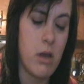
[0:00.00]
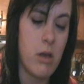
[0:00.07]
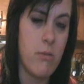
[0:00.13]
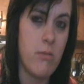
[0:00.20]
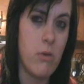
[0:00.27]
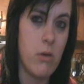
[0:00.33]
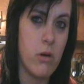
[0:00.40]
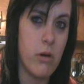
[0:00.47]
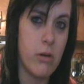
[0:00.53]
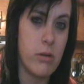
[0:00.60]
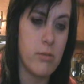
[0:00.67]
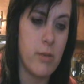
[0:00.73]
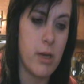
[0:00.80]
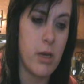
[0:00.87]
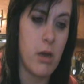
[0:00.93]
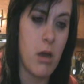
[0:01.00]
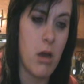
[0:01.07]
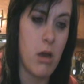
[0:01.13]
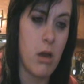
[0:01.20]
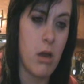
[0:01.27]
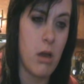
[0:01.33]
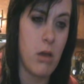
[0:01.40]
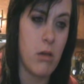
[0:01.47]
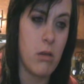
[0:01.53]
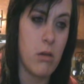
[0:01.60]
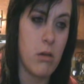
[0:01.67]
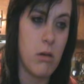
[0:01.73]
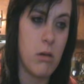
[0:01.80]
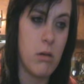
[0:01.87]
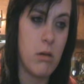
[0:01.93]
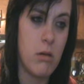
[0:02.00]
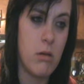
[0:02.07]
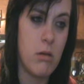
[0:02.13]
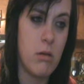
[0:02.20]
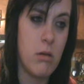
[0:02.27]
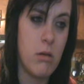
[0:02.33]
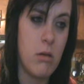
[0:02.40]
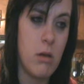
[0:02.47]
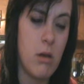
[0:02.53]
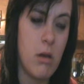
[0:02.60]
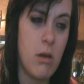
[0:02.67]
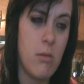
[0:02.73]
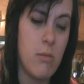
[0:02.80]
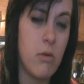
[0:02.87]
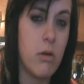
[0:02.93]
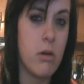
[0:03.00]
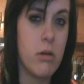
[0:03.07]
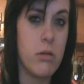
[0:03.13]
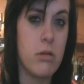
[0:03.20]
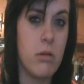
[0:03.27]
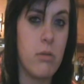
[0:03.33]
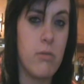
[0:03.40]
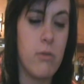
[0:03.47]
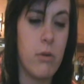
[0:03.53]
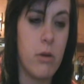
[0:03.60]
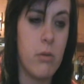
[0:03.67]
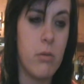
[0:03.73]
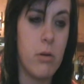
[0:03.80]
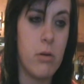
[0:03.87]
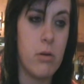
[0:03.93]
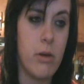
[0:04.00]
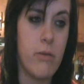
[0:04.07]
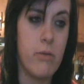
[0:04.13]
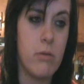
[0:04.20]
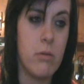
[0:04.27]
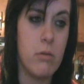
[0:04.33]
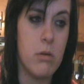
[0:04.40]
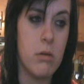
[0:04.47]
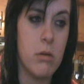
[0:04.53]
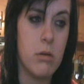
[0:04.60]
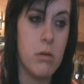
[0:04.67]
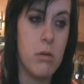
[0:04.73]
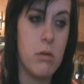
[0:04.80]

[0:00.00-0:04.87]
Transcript: And Borders might not either. Borders hopefully will have to work.